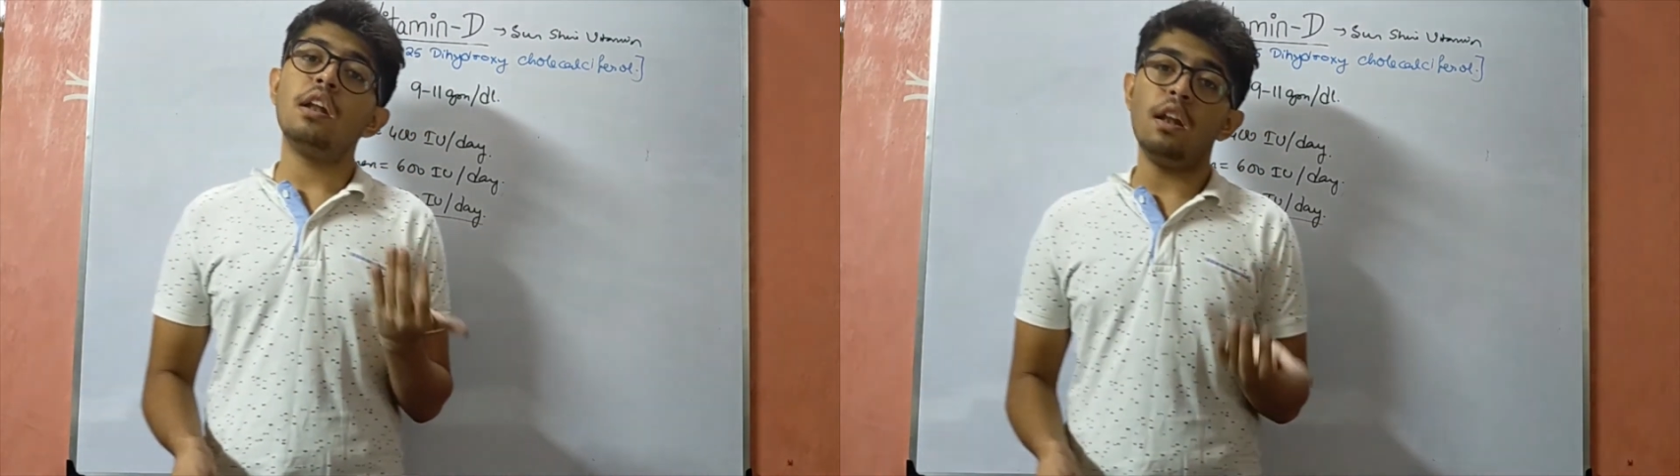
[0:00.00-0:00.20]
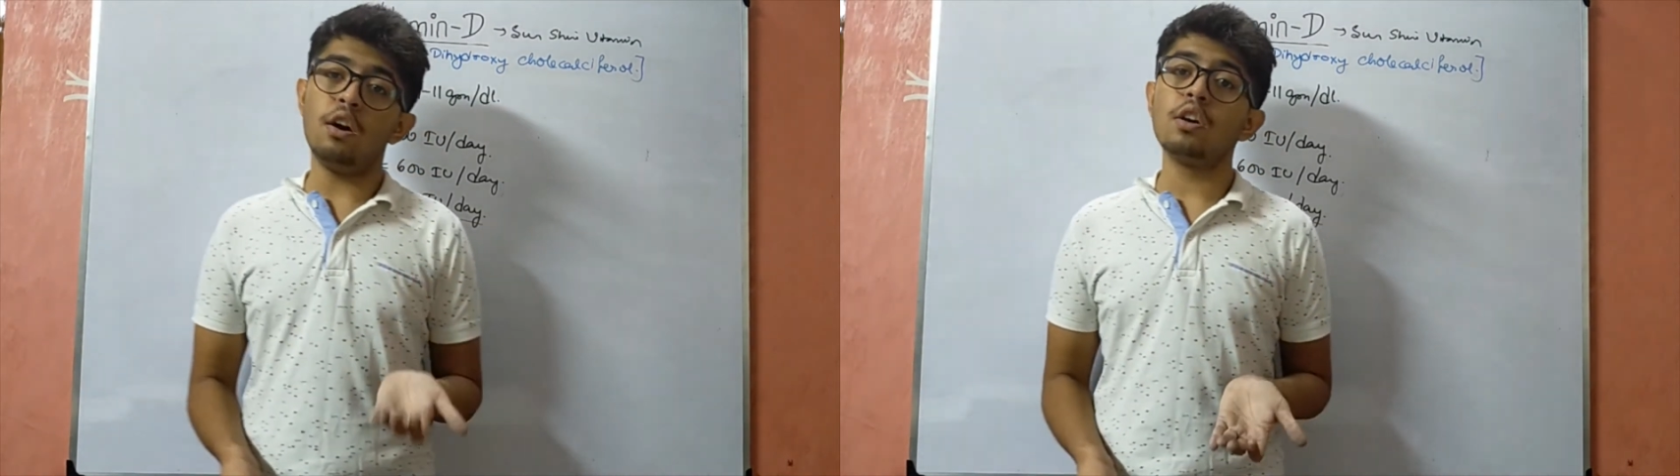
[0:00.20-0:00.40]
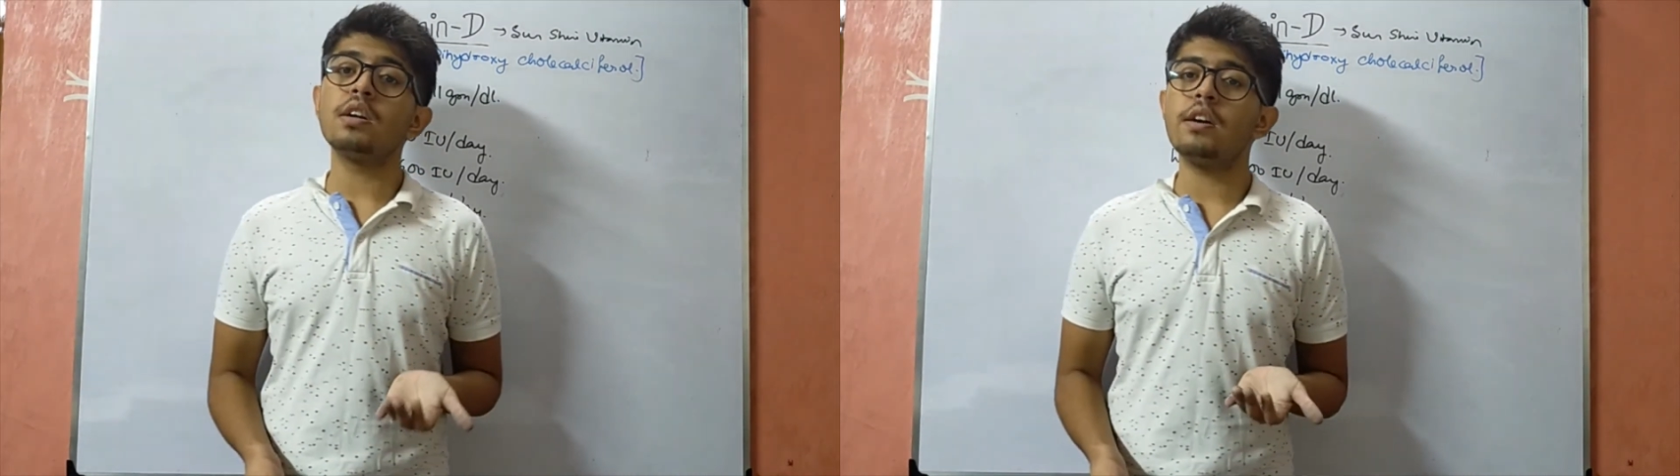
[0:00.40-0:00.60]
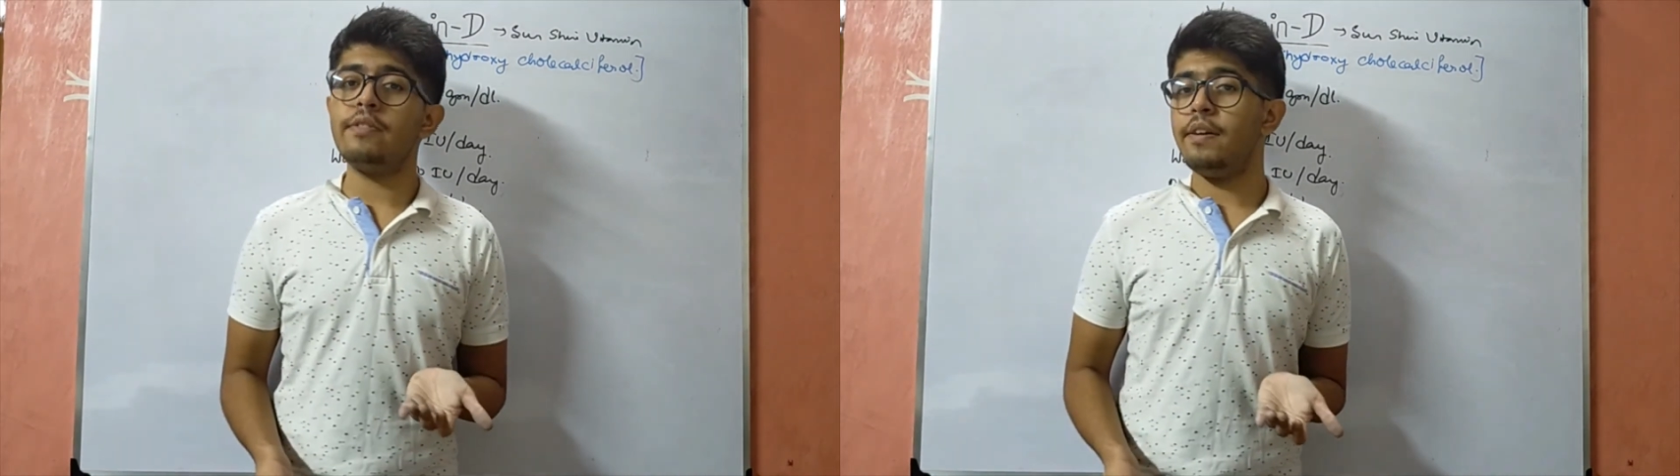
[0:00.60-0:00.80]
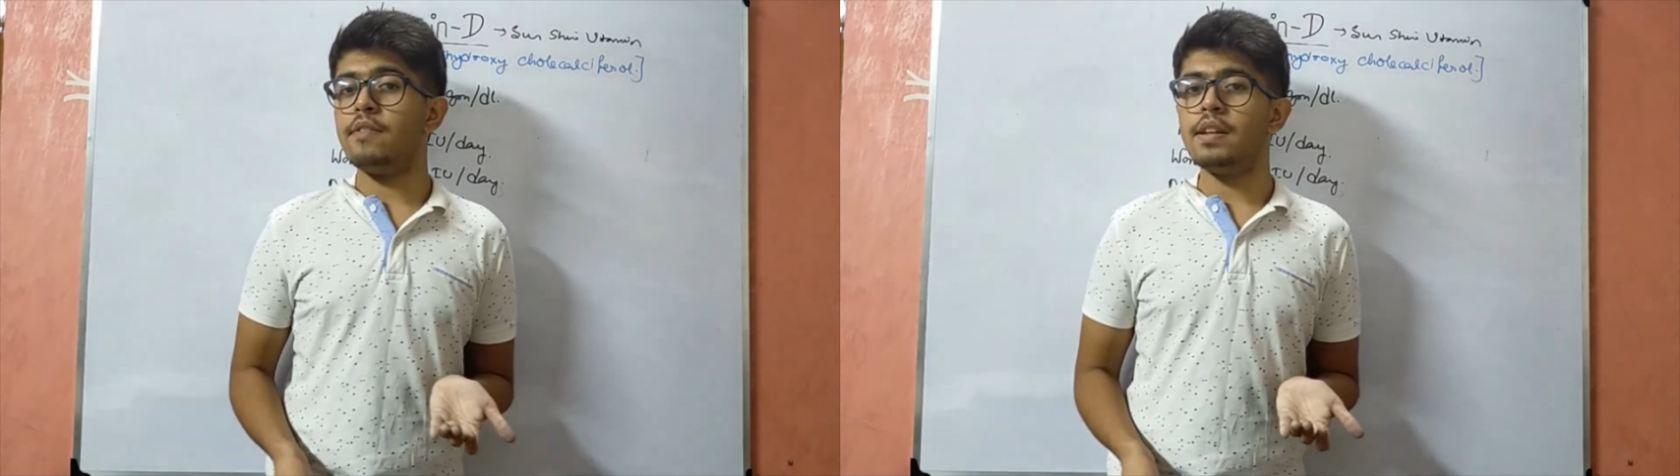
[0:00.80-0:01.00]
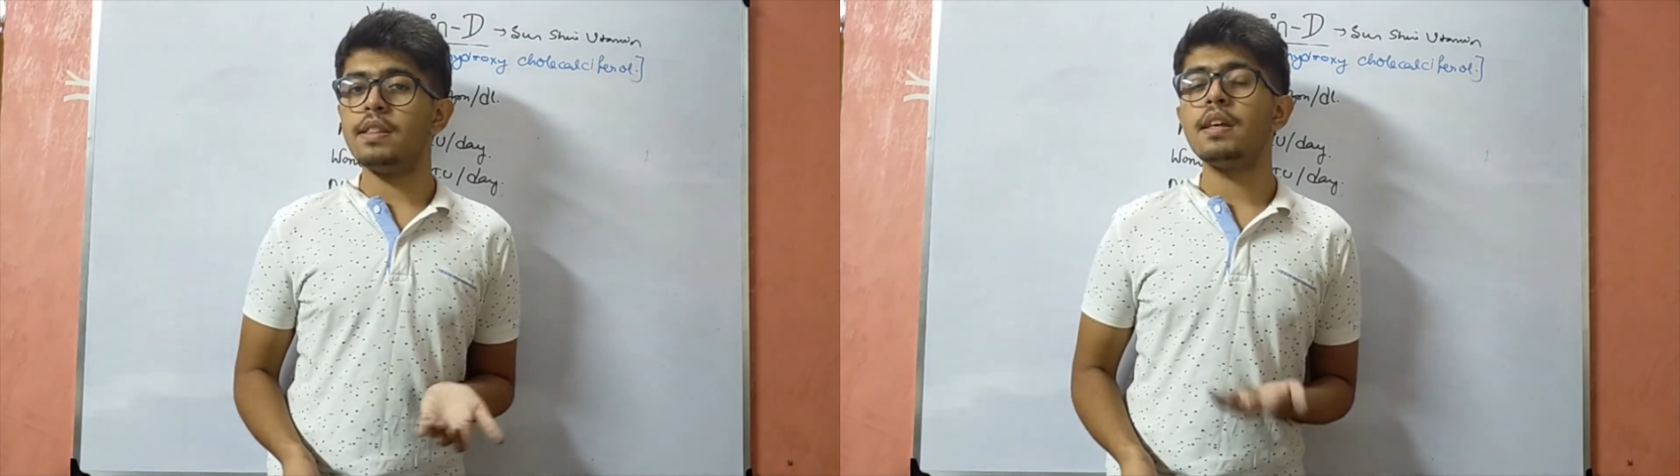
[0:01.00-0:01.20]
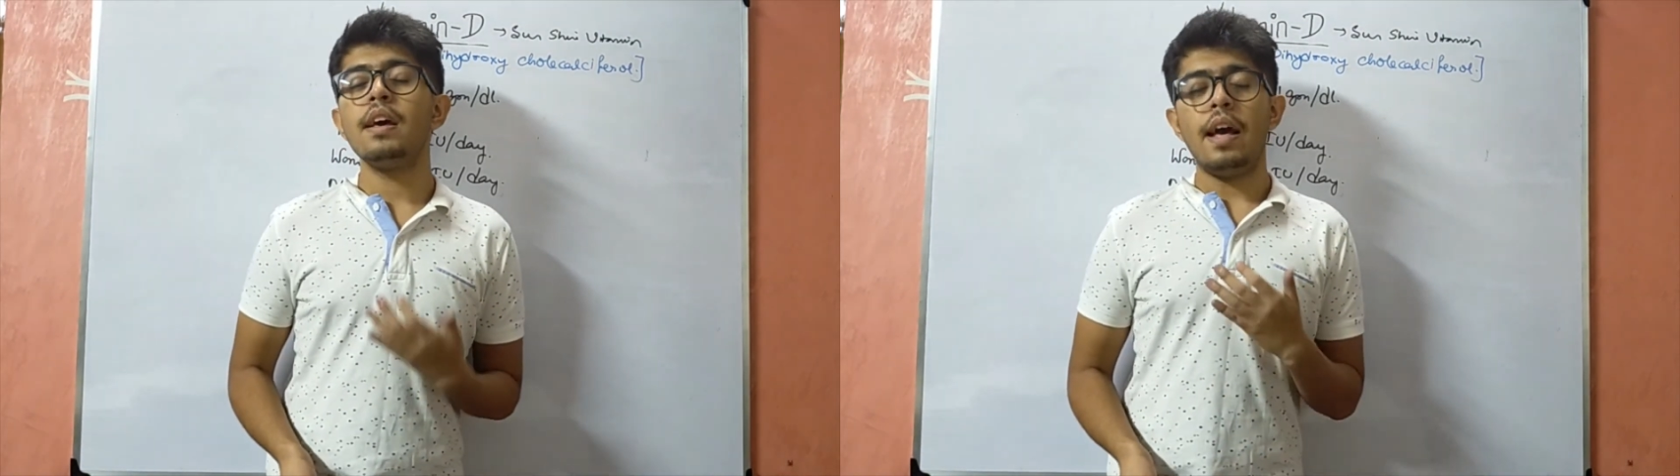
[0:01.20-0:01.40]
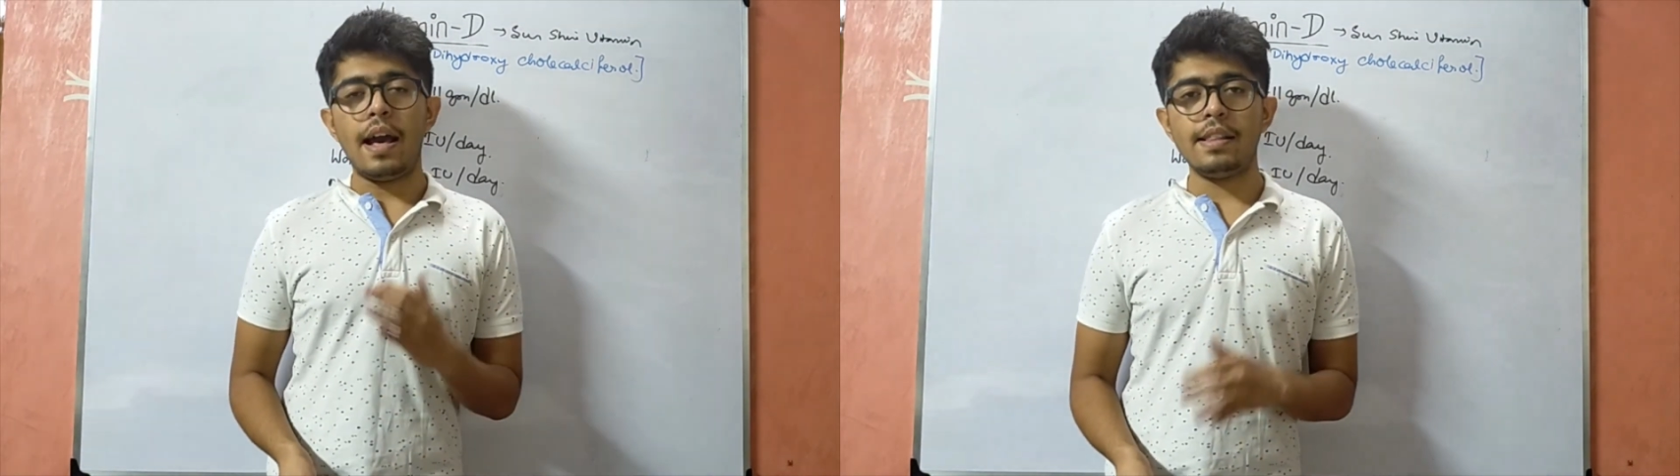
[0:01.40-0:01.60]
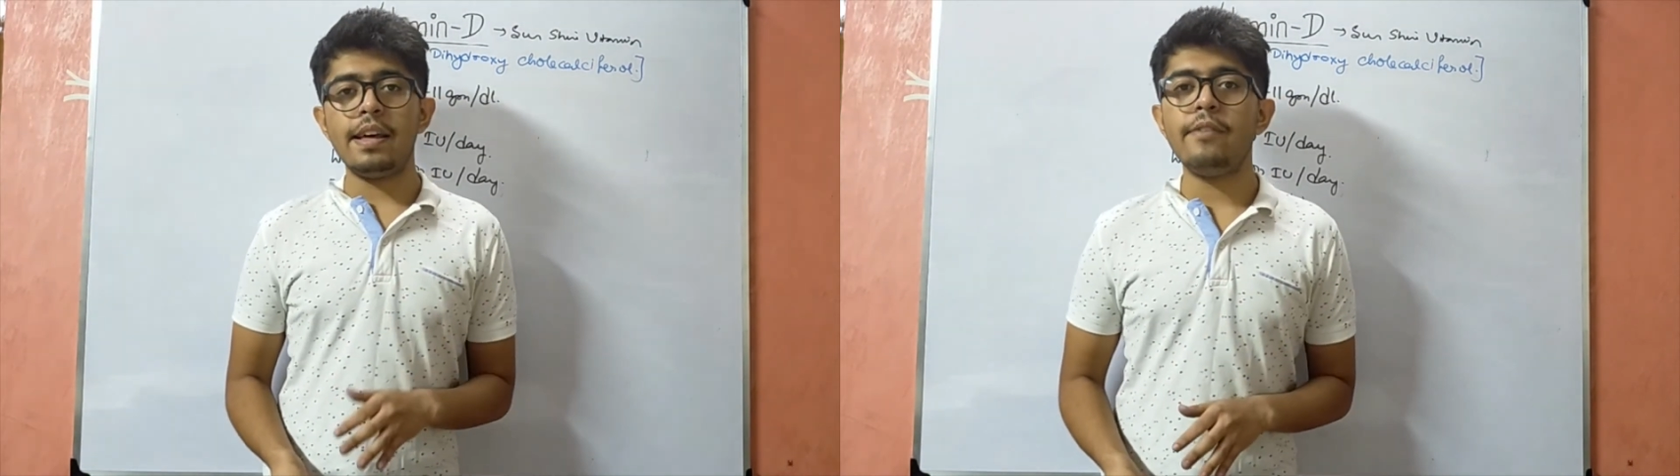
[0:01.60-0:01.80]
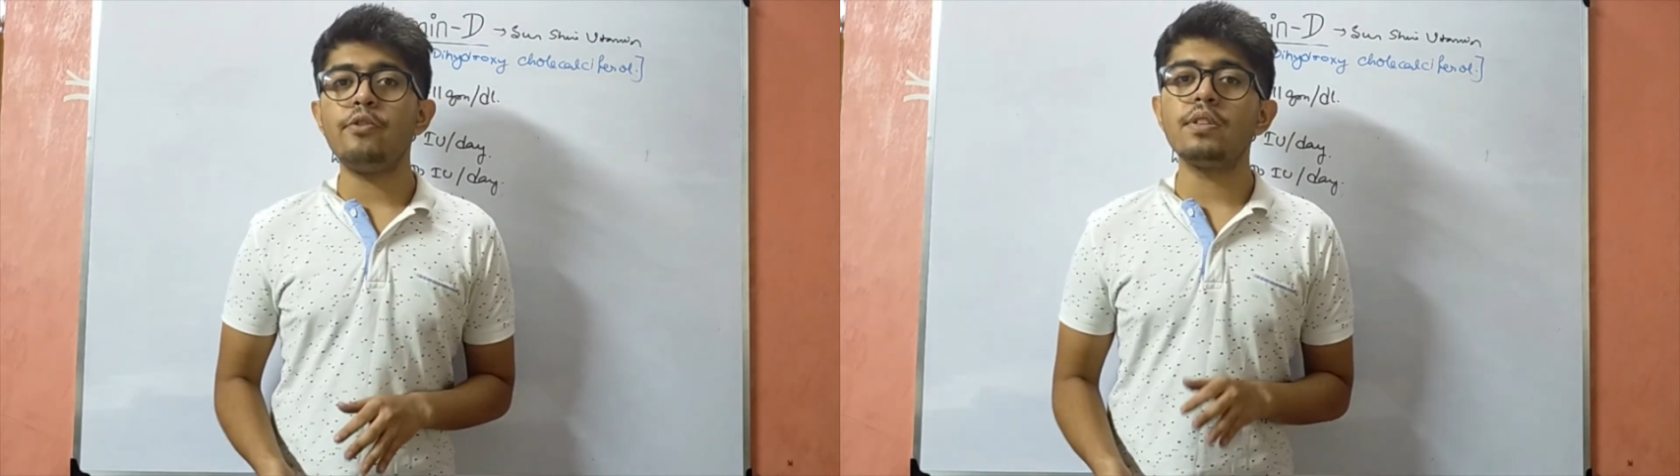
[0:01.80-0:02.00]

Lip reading: longer wavelength, and therefore